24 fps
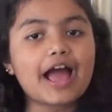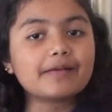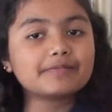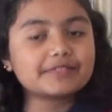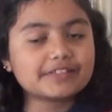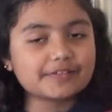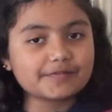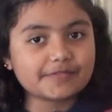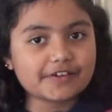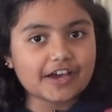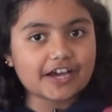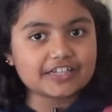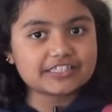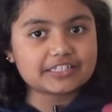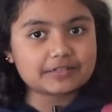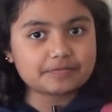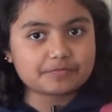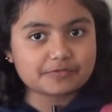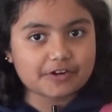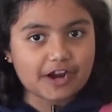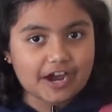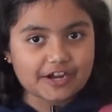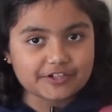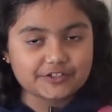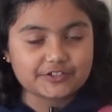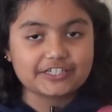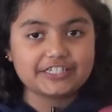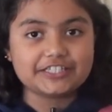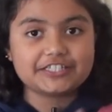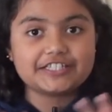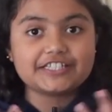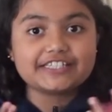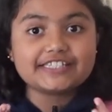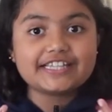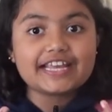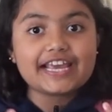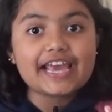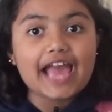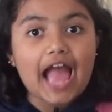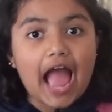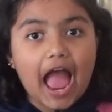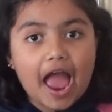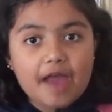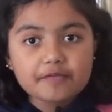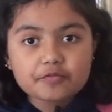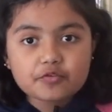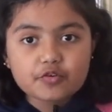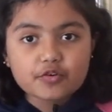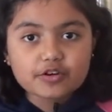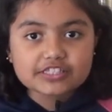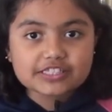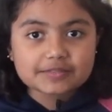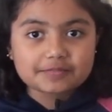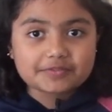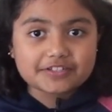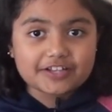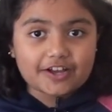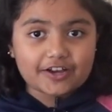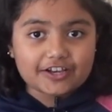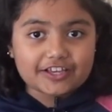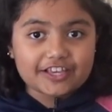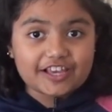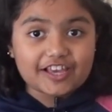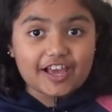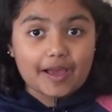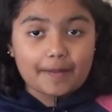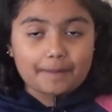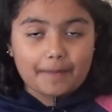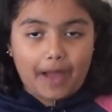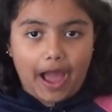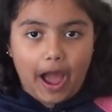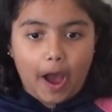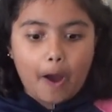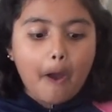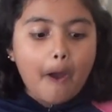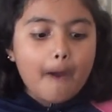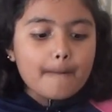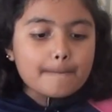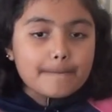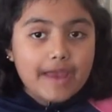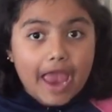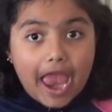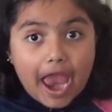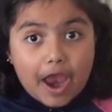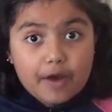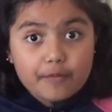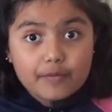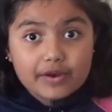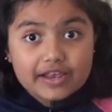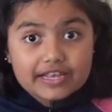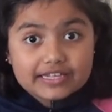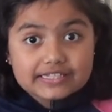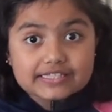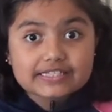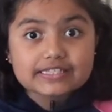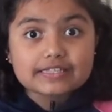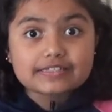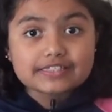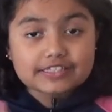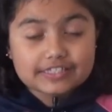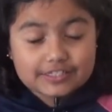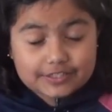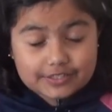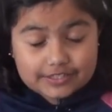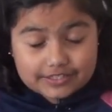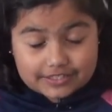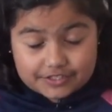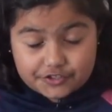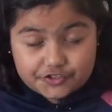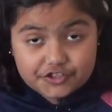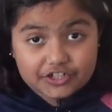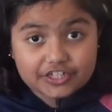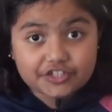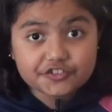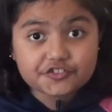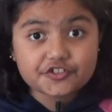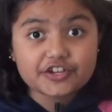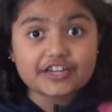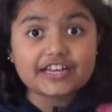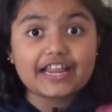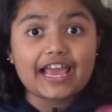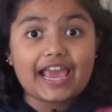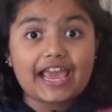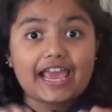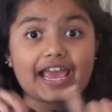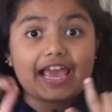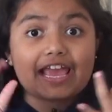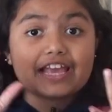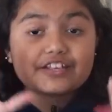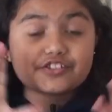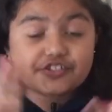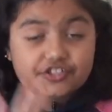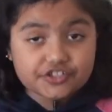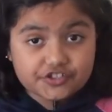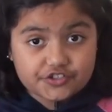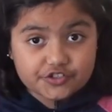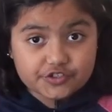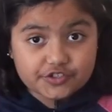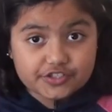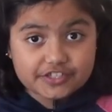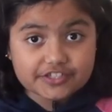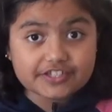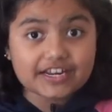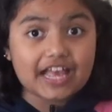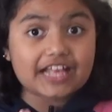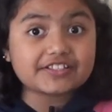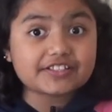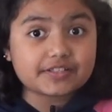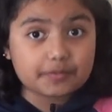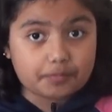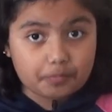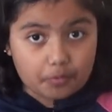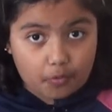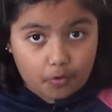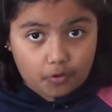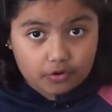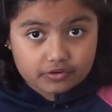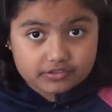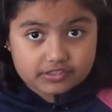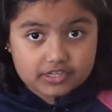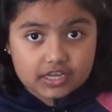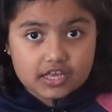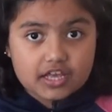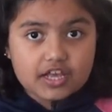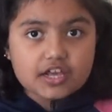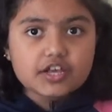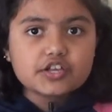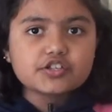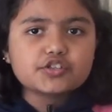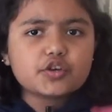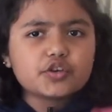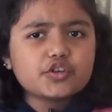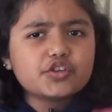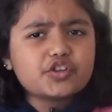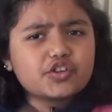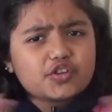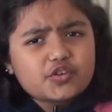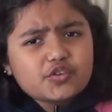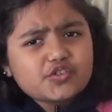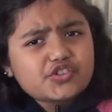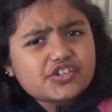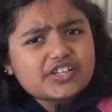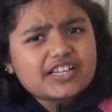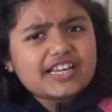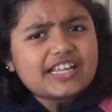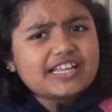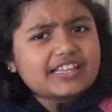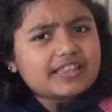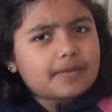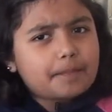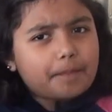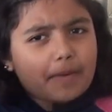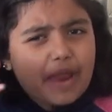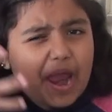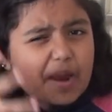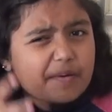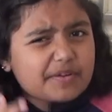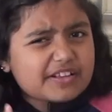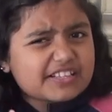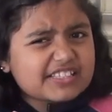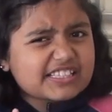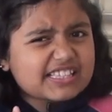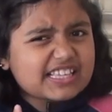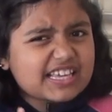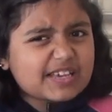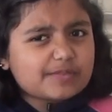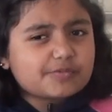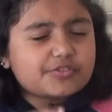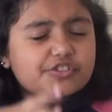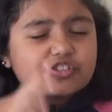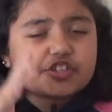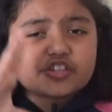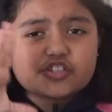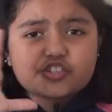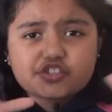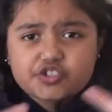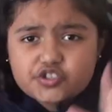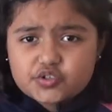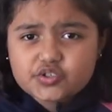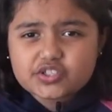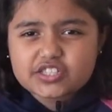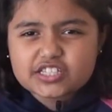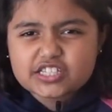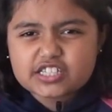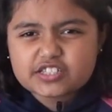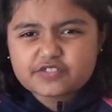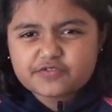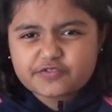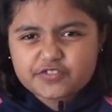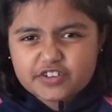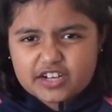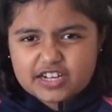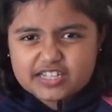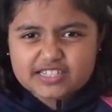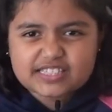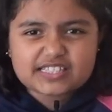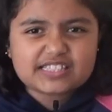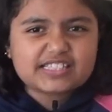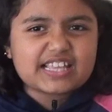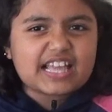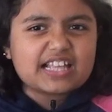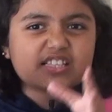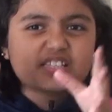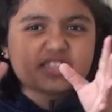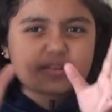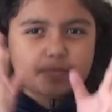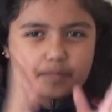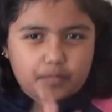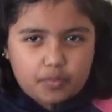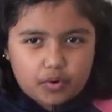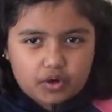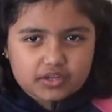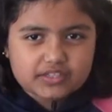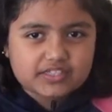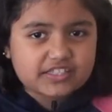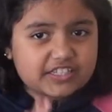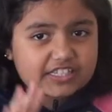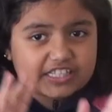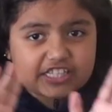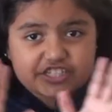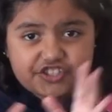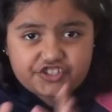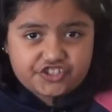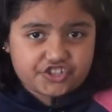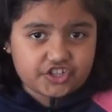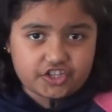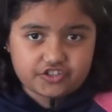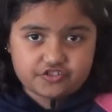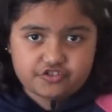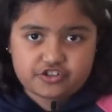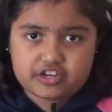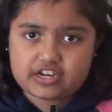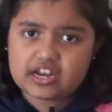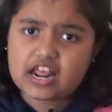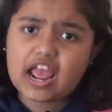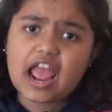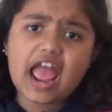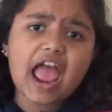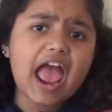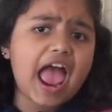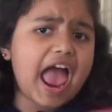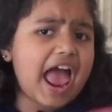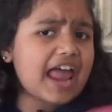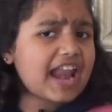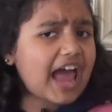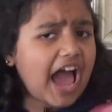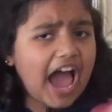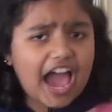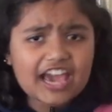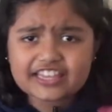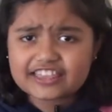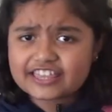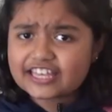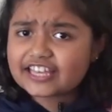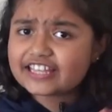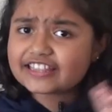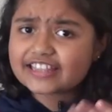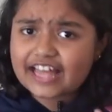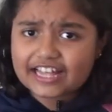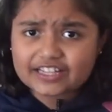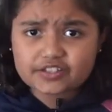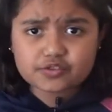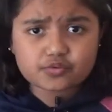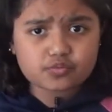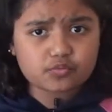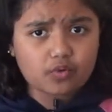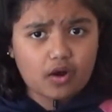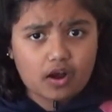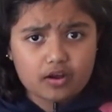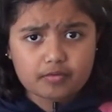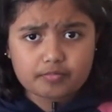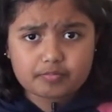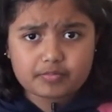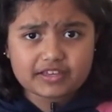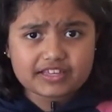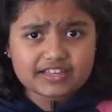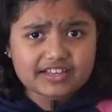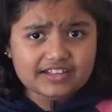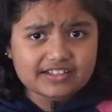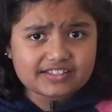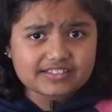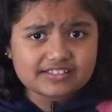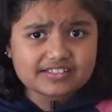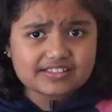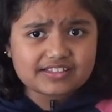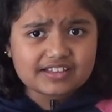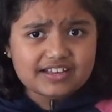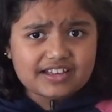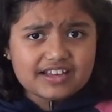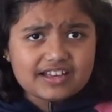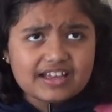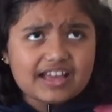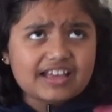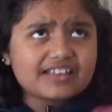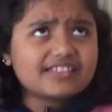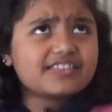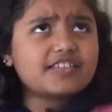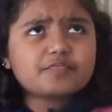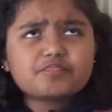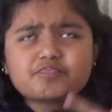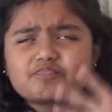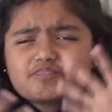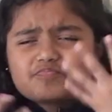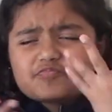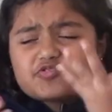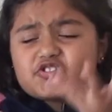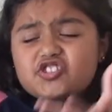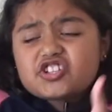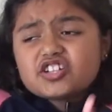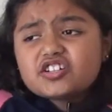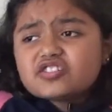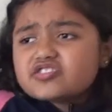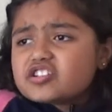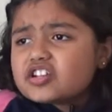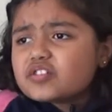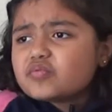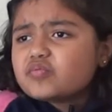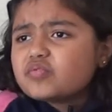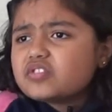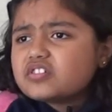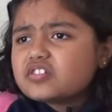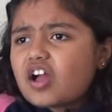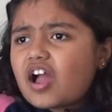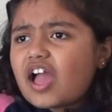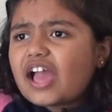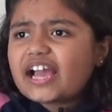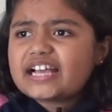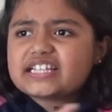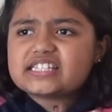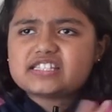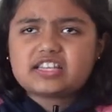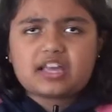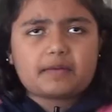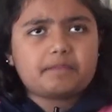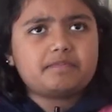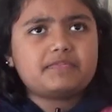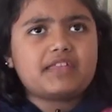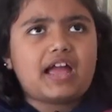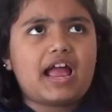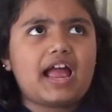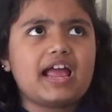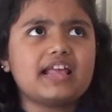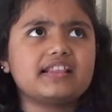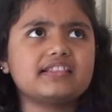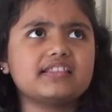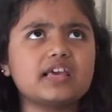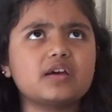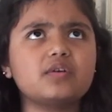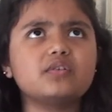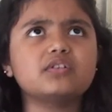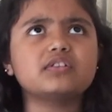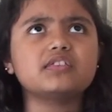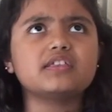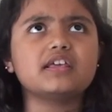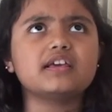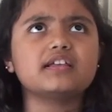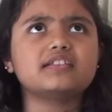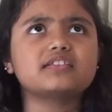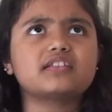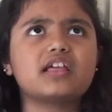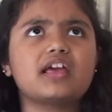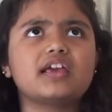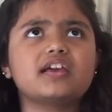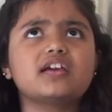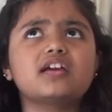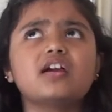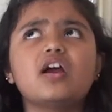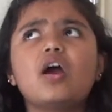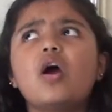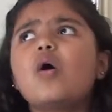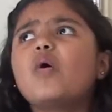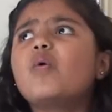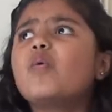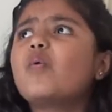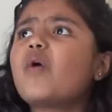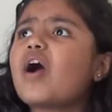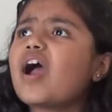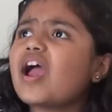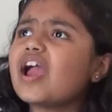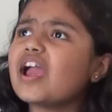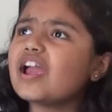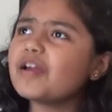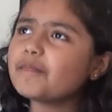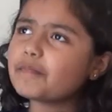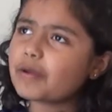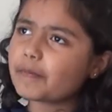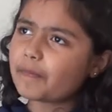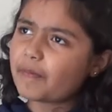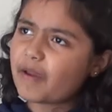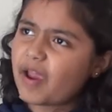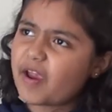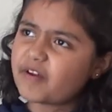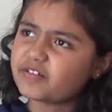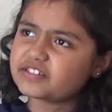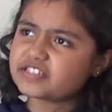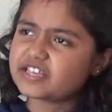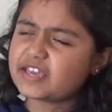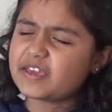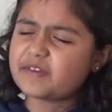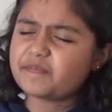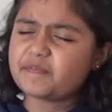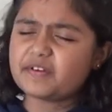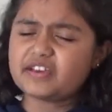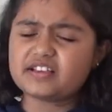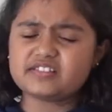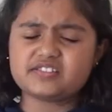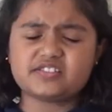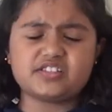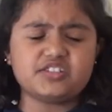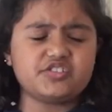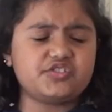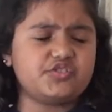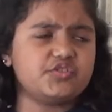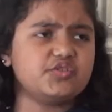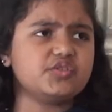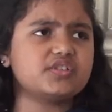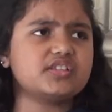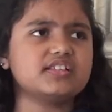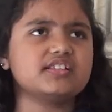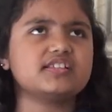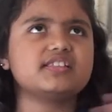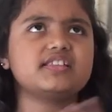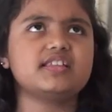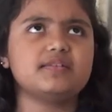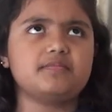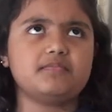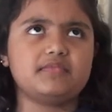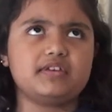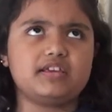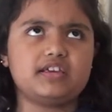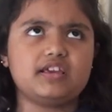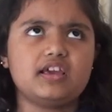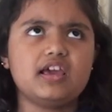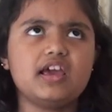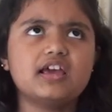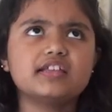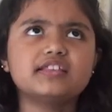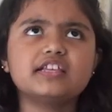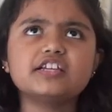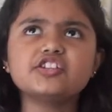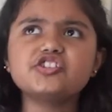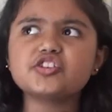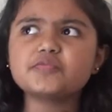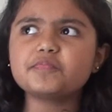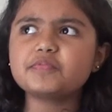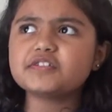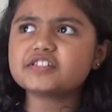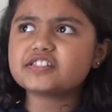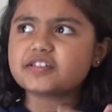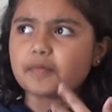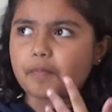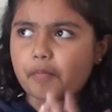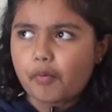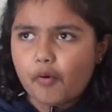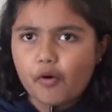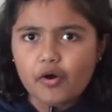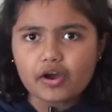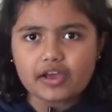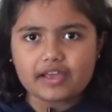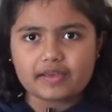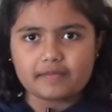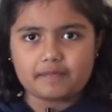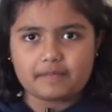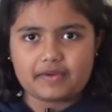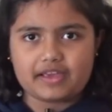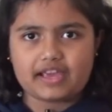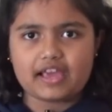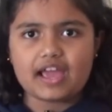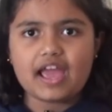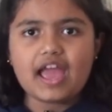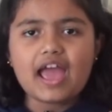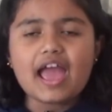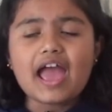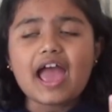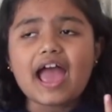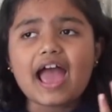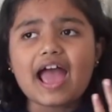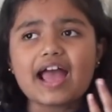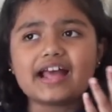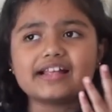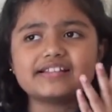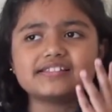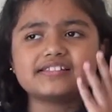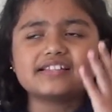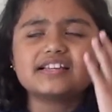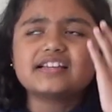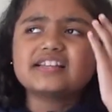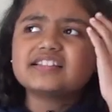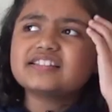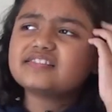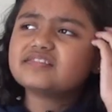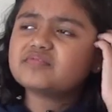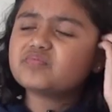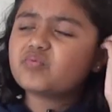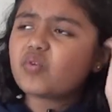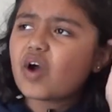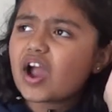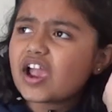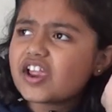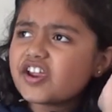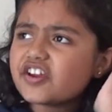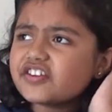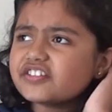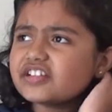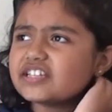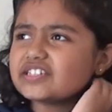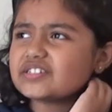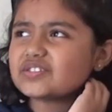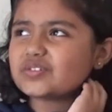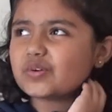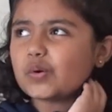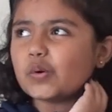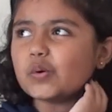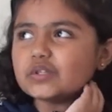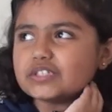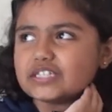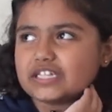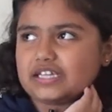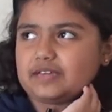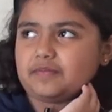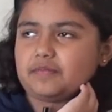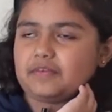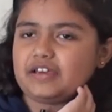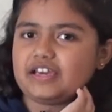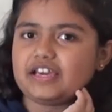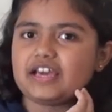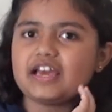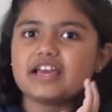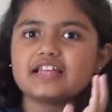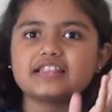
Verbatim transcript: I'm Divyata Parajuli. Today I'm going to be talking about parents, children, seducing, and support. So usually the parents give seducing first then support to the children. And I think that's wrong because the children will not accept that and they will think like why are my parents giving seducers to me they should be supporting me and why are they scolding me